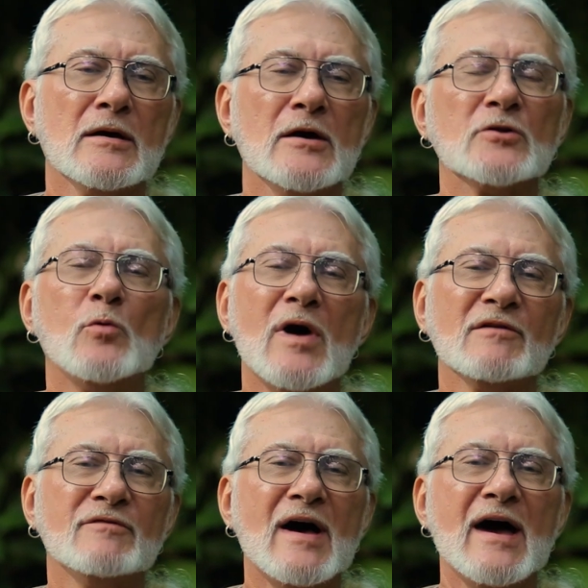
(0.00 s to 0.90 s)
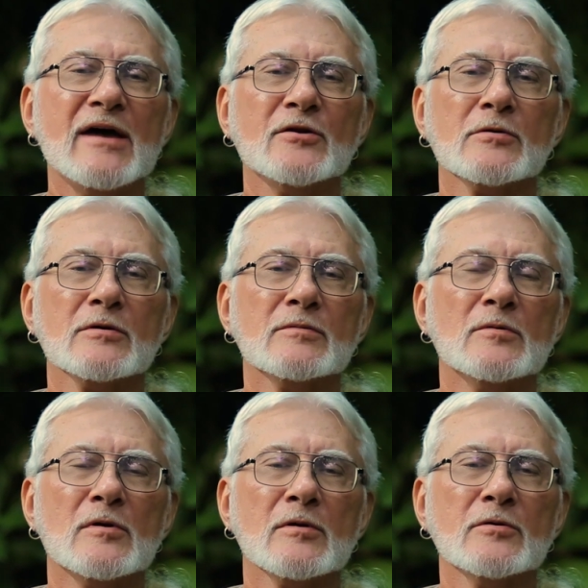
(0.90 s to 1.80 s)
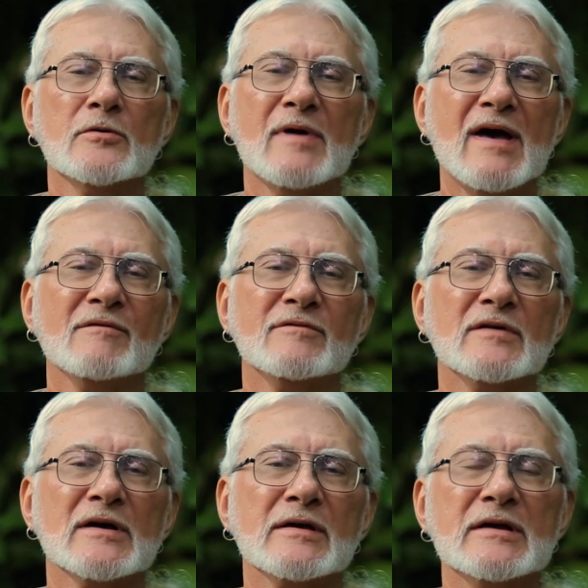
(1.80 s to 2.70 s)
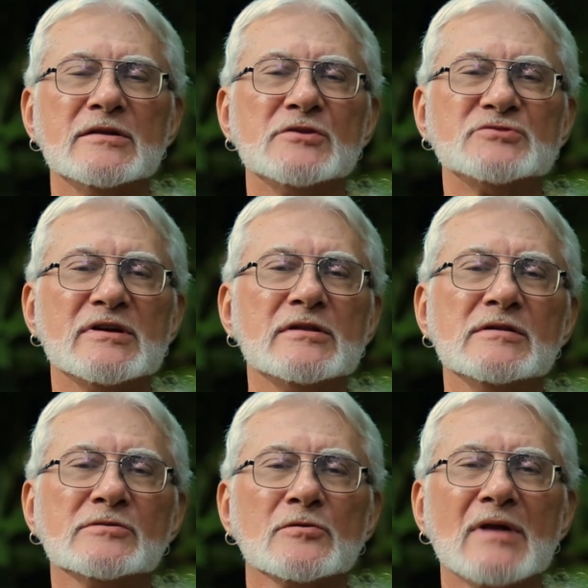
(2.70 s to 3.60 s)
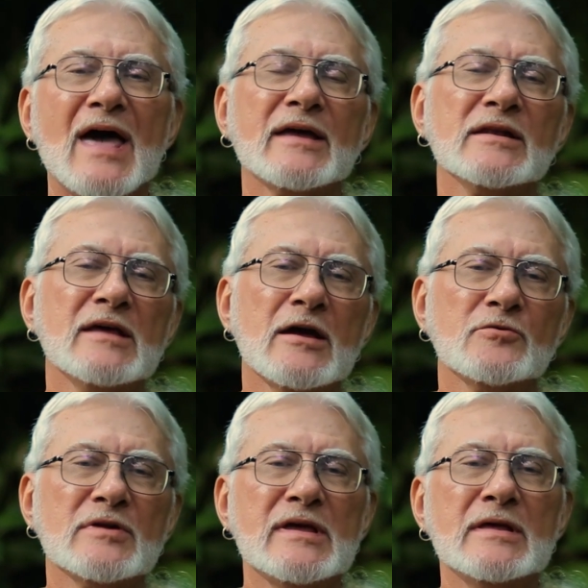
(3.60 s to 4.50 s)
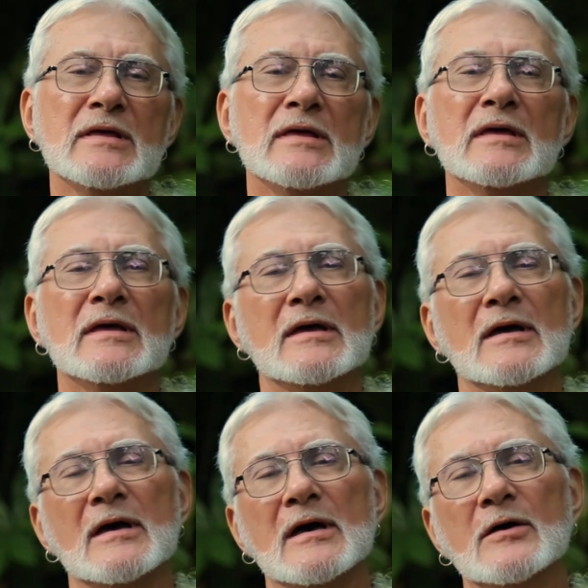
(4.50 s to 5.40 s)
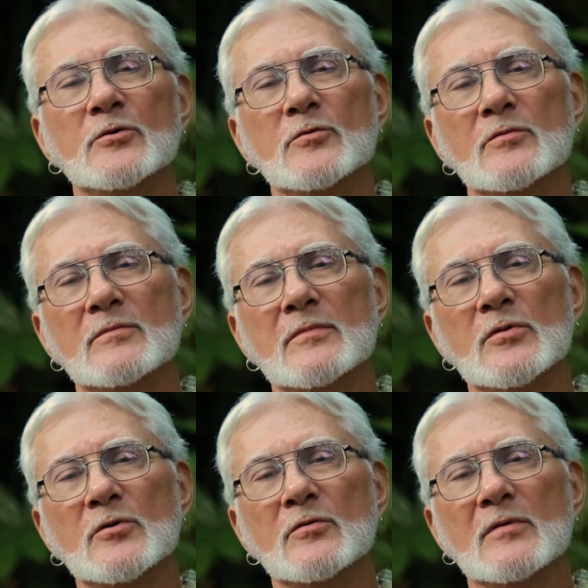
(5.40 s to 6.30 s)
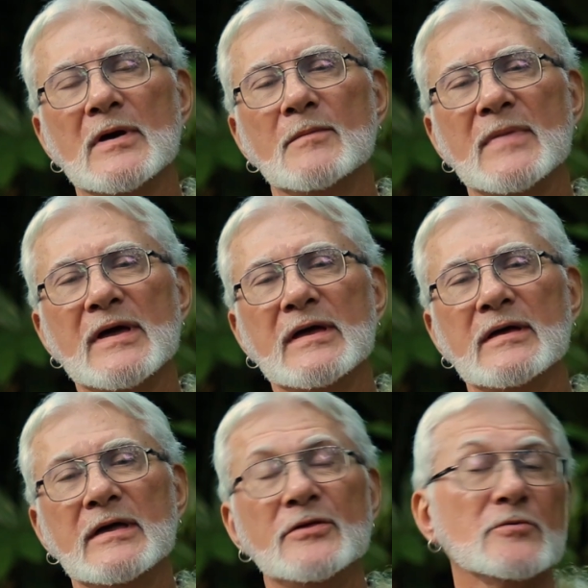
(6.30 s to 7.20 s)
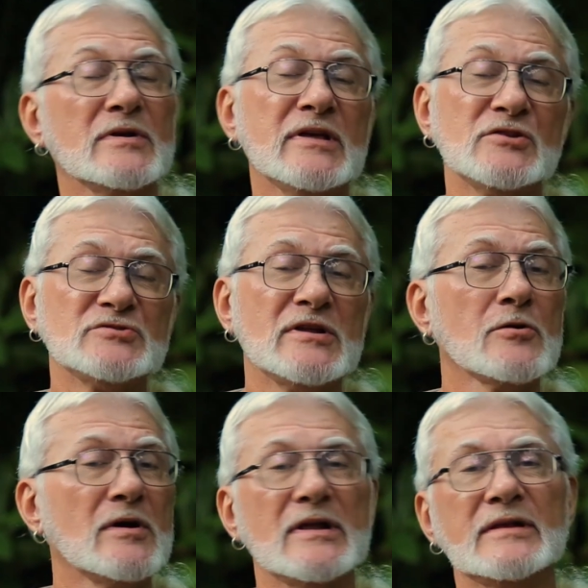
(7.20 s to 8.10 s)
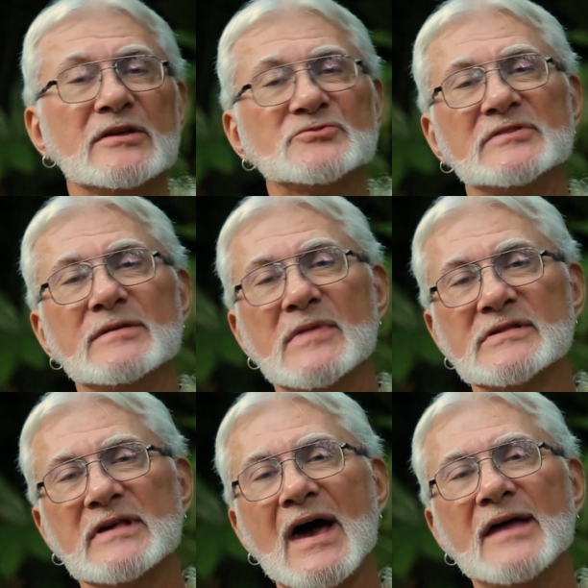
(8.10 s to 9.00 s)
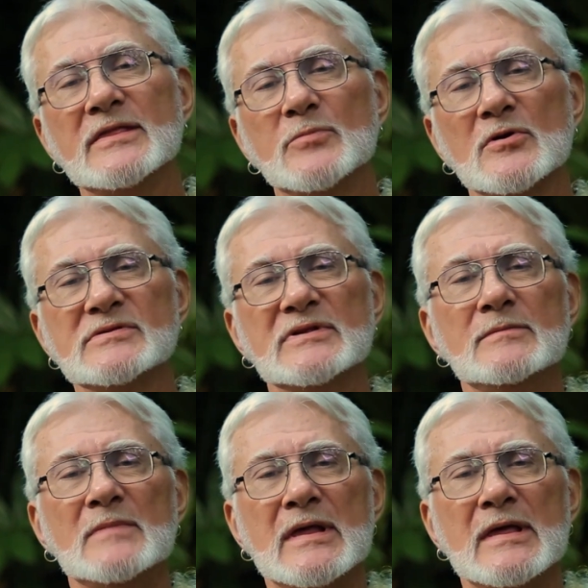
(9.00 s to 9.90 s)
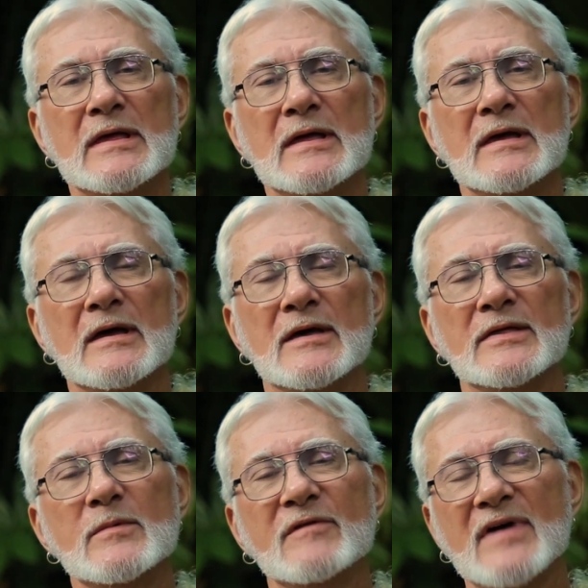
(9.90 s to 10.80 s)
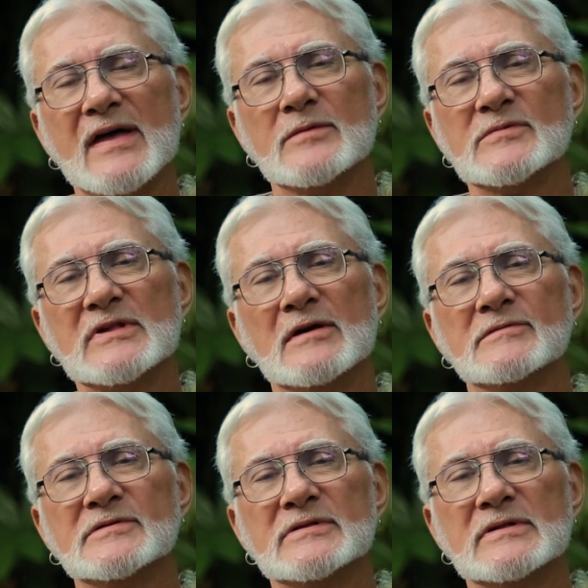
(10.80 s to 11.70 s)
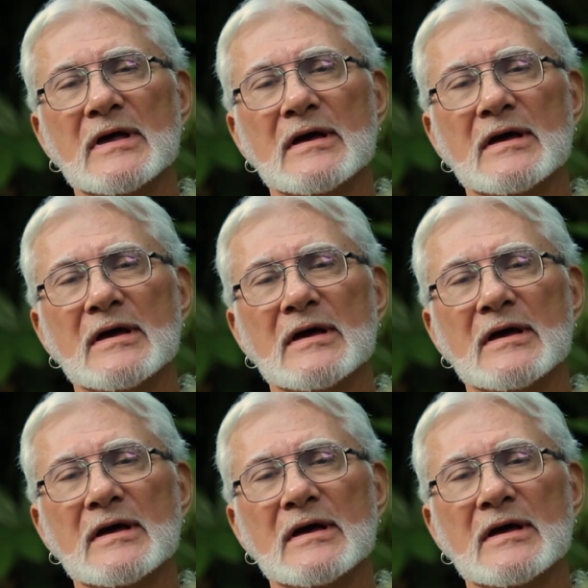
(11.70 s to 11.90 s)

unqualified or who have hidden agendas or lack integrity, who may either intentionally or unintentionally misguide the person, they may find themselves